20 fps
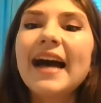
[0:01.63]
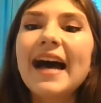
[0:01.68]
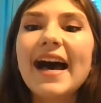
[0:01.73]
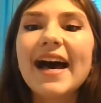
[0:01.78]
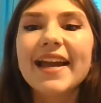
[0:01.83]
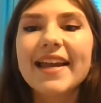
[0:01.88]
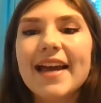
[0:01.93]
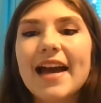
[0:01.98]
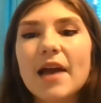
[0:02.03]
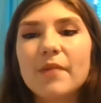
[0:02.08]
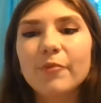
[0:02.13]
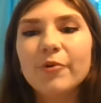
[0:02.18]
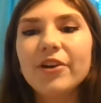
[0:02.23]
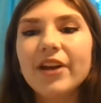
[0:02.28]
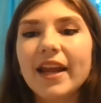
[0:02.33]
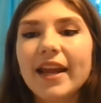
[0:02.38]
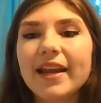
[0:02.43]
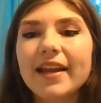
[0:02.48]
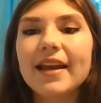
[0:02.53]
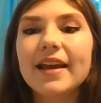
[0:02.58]
Hi, I'm
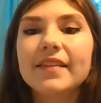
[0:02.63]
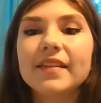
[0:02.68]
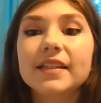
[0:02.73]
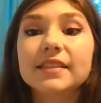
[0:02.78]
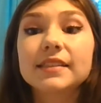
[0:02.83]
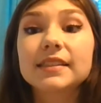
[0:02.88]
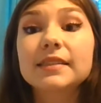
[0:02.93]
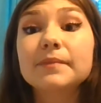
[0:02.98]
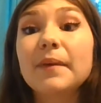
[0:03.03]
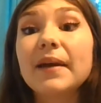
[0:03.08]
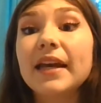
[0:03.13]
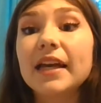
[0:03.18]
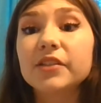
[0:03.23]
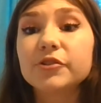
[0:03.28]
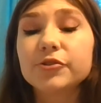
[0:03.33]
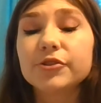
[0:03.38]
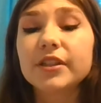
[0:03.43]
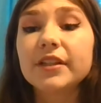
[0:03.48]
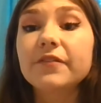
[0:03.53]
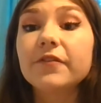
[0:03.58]
Renee, and this is my
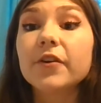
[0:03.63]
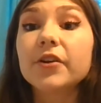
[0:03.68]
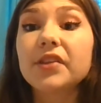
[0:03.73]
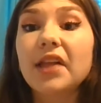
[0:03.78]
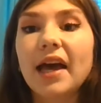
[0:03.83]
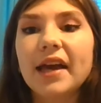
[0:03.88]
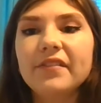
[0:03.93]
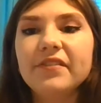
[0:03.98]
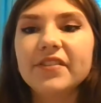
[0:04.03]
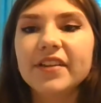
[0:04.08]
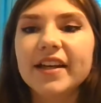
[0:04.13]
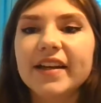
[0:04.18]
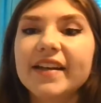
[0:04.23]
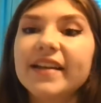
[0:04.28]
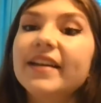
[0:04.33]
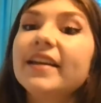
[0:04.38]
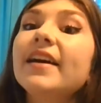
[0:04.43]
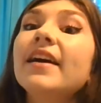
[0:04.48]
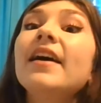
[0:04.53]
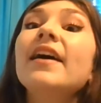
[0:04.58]
entry for Live
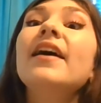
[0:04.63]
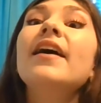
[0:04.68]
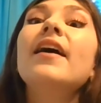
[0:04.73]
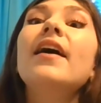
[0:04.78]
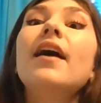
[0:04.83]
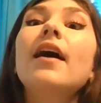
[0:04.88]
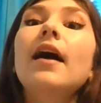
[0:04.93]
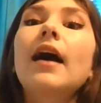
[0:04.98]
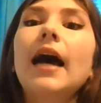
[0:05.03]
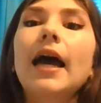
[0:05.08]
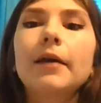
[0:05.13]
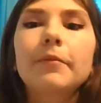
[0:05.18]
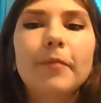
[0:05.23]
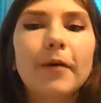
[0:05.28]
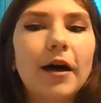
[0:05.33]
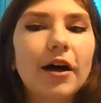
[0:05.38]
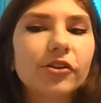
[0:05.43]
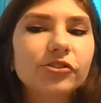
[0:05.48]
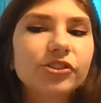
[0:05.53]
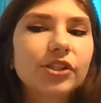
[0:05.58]
Lit. I
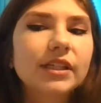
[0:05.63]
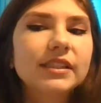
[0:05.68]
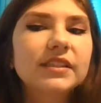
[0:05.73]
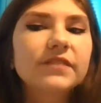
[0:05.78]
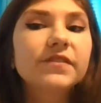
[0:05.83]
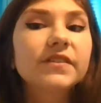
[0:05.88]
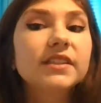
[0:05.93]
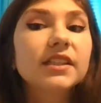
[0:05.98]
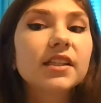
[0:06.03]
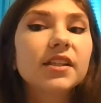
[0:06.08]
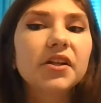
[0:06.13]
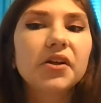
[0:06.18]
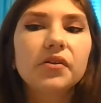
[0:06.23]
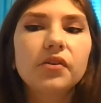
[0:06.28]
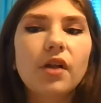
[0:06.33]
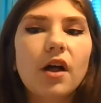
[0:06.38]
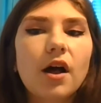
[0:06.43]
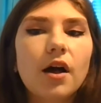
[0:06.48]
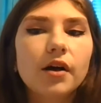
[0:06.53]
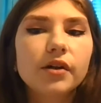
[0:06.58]
apologize if it's a little
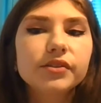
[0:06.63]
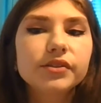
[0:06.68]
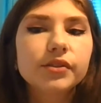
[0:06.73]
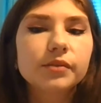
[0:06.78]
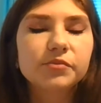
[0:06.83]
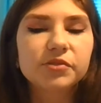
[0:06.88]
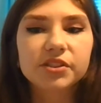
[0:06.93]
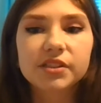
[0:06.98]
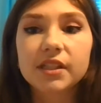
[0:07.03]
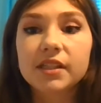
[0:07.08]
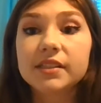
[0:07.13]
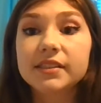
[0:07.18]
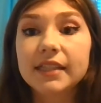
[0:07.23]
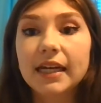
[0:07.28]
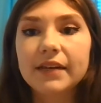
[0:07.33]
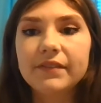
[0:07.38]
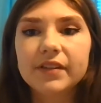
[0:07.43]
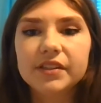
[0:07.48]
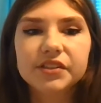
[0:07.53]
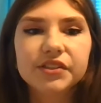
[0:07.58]
long, so I'm just going to
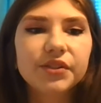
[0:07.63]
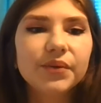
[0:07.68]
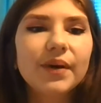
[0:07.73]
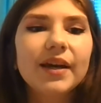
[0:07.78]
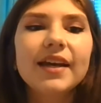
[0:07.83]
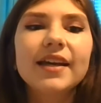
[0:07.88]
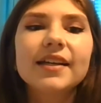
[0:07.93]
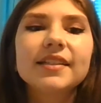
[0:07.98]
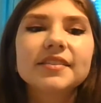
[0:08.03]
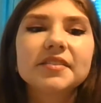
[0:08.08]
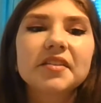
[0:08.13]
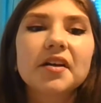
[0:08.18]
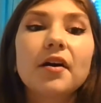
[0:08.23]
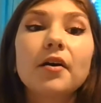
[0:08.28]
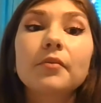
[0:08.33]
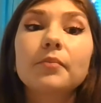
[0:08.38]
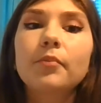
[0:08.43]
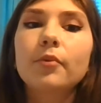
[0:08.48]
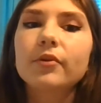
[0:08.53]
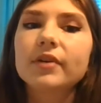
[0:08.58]
dive into it. It's
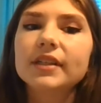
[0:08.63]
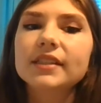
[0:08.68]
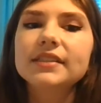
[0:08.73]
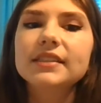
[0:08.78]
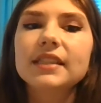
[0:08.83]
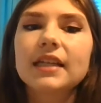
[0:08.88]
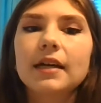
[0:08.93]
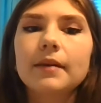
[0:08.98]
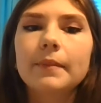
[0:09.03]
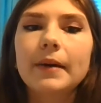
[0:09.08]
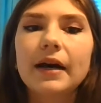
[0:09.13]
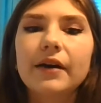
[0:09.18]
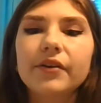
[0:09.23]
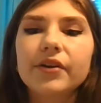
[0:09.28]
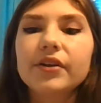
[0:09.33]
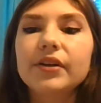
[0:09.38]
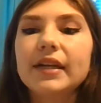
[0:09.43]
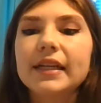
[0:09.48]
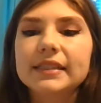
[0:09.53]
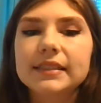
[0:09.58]
called Boys, Gunpowder,
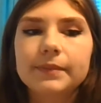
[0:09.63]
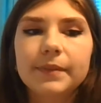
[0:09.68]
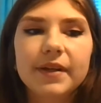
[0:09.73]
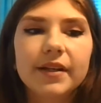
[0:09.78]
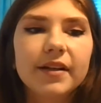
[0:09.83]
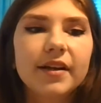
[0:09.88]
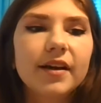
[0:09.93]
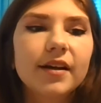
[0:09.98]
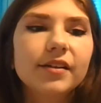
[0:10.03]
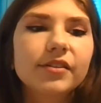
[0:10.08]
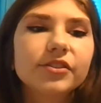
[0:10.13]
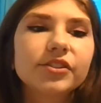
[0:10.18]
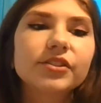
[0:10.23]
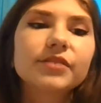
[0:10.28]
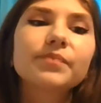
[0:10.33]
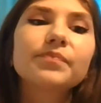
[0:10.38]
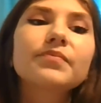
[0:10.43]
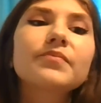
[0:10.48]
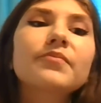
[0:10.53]
and Espionage.